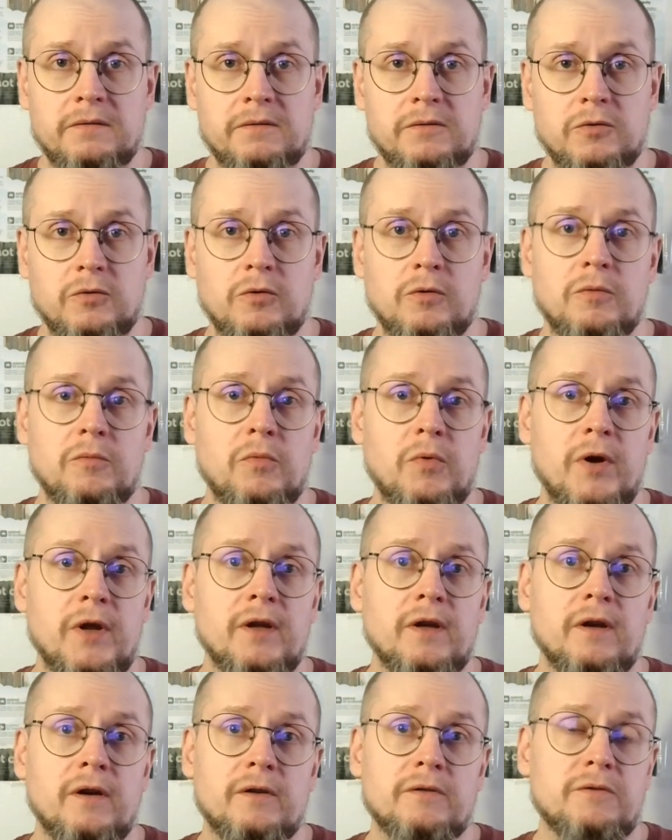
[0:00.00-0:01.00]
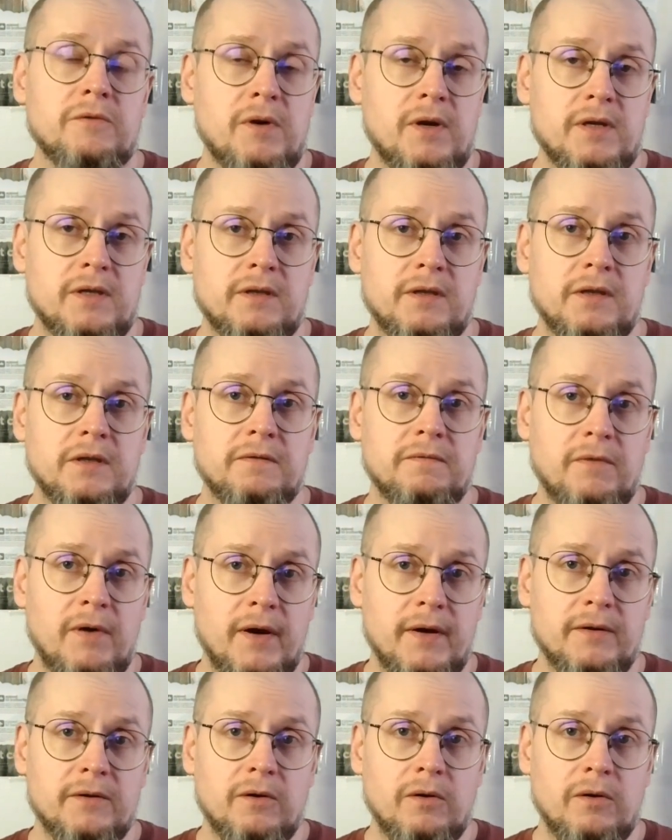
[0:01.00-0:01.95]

to bring a trusted friend